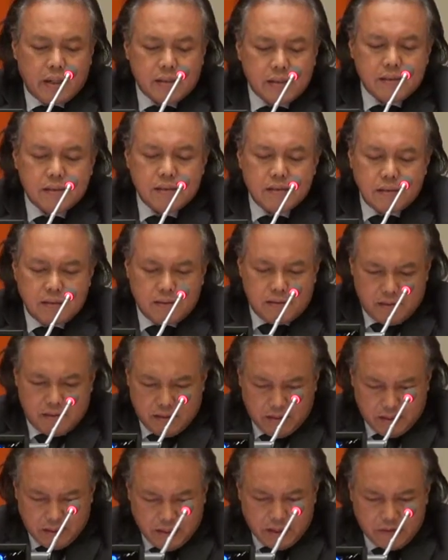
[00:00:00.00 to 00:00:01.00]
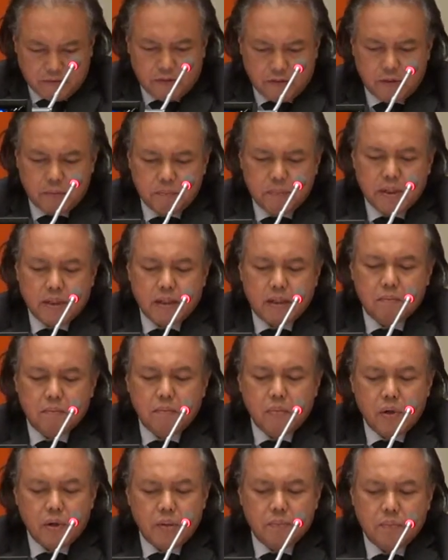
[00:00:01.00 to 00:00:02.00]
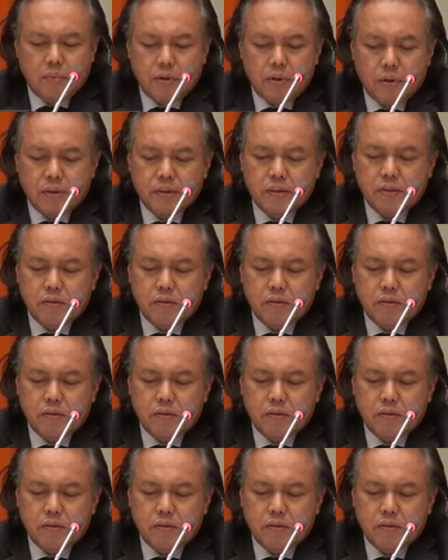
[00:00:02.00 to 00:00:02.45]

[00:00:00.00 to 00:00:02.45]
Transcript: has therefore become more important